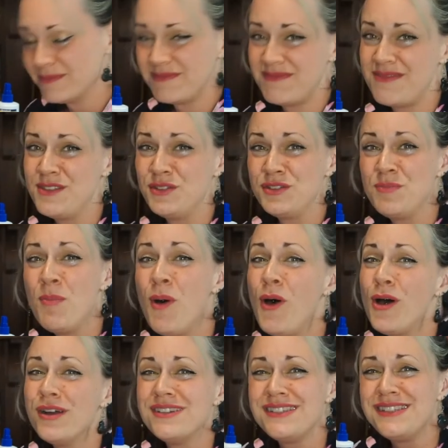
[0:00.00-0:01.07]
And there's more
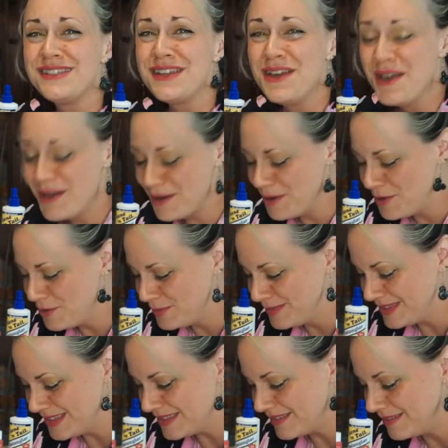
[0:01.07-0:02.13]
Tsums.
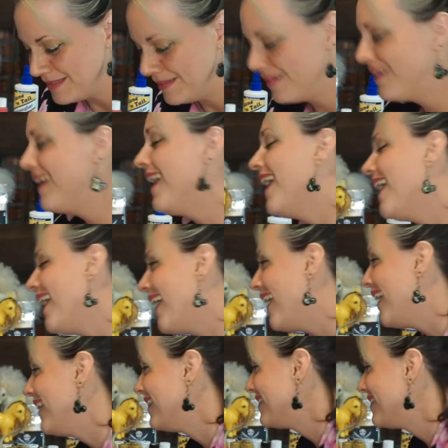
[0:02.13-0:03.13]
Ah!